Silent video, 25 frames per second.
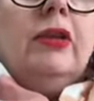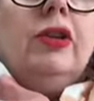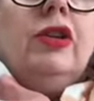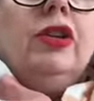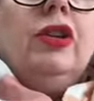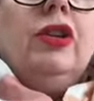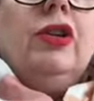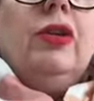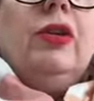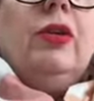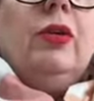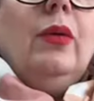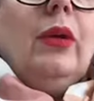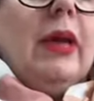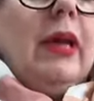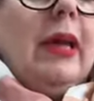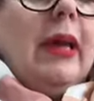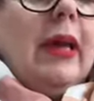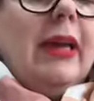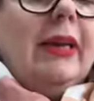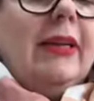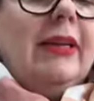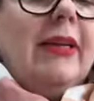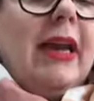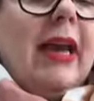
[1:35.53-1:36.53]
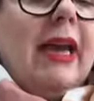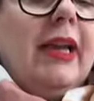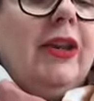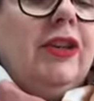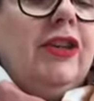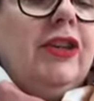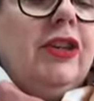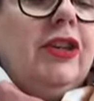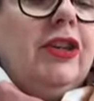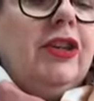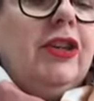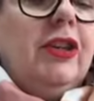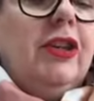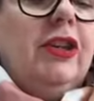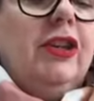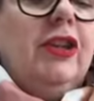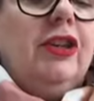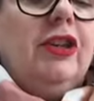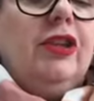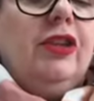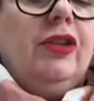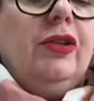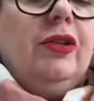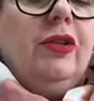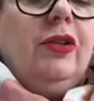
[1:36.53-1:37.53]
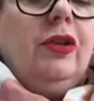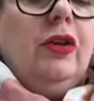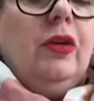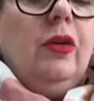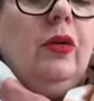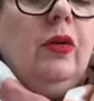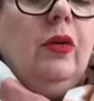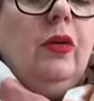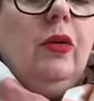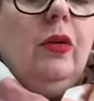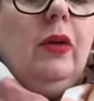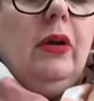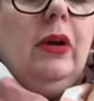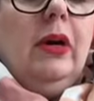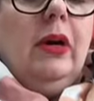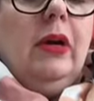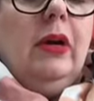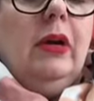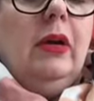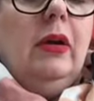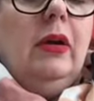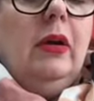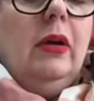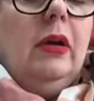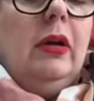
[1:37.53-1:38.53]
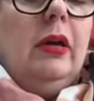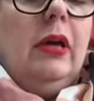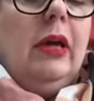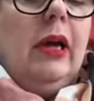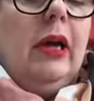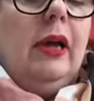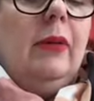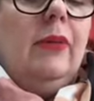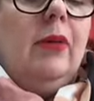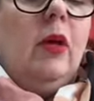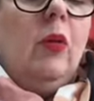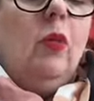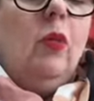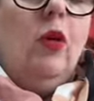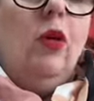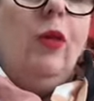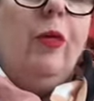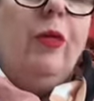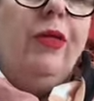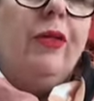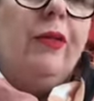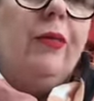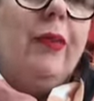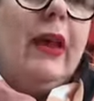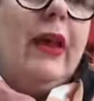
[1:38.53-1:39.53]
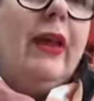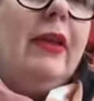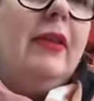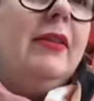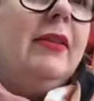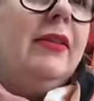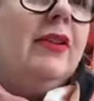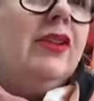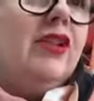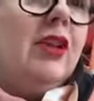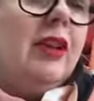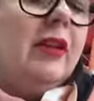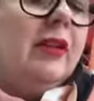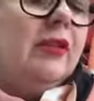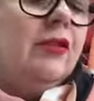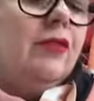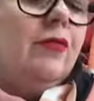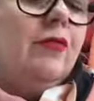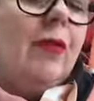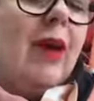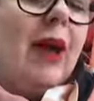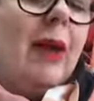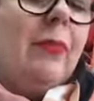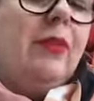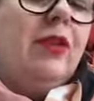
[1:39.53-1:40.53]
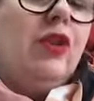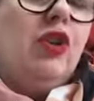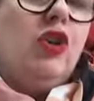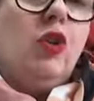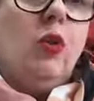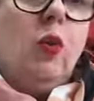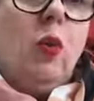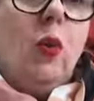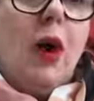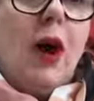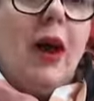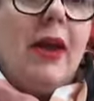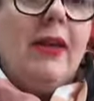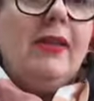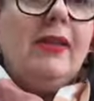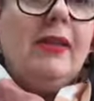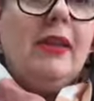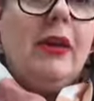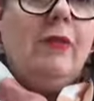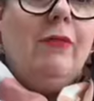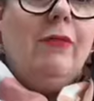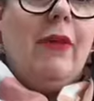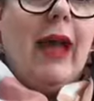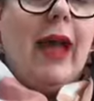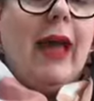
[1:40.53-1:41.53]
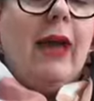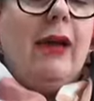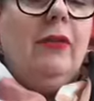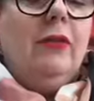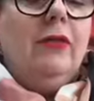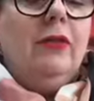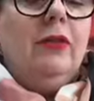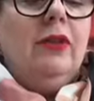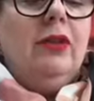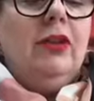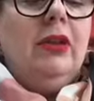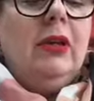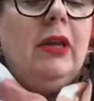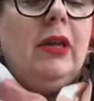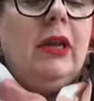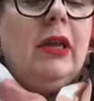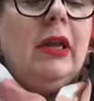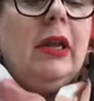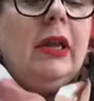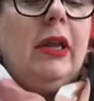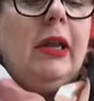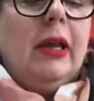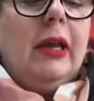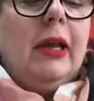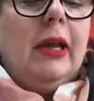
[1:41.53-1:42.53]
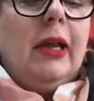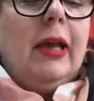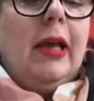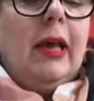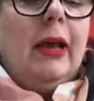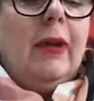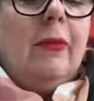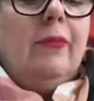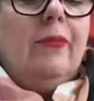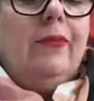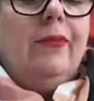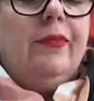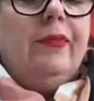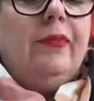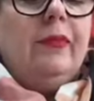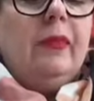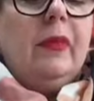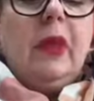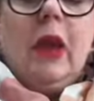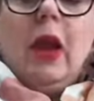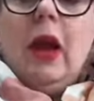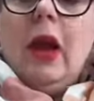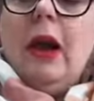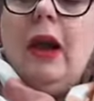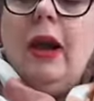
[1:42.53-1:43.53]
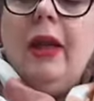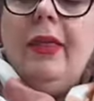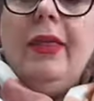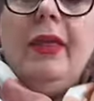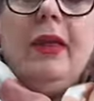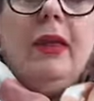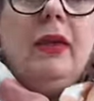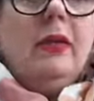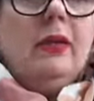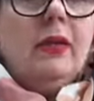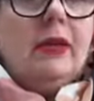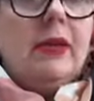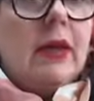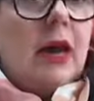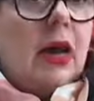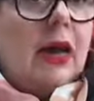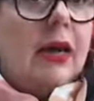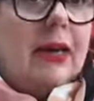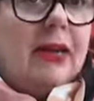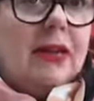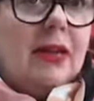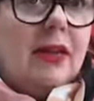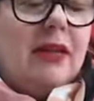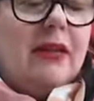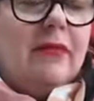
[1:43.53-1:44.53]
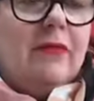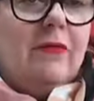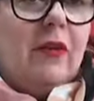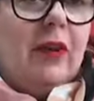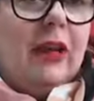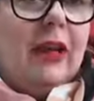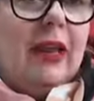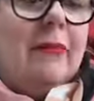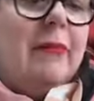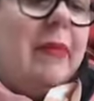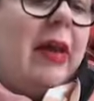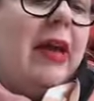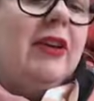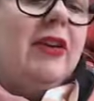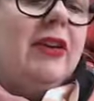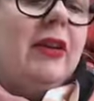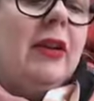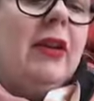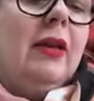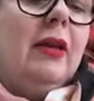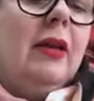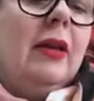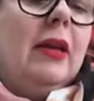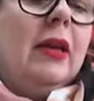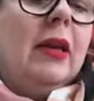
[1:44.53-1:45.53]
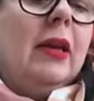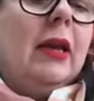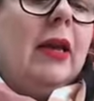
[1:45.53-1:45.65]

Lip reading: to attach it to your warp threads, just wrap twice around either side. It doesn't really matter.